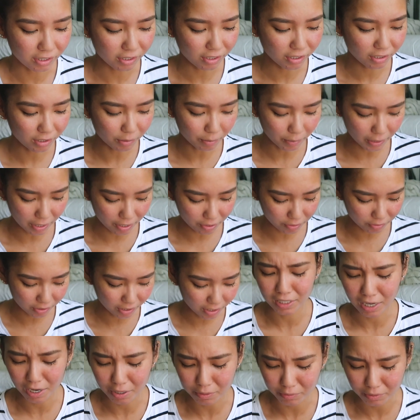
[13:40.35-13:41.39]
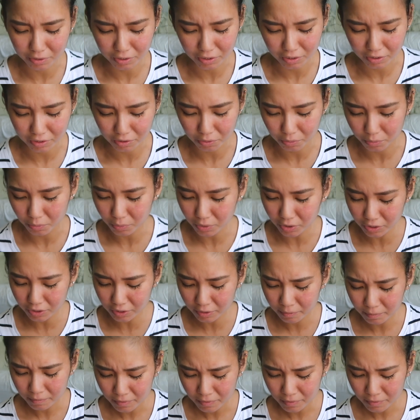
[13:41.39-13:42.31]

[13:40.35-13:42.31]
think about how this is gonna work.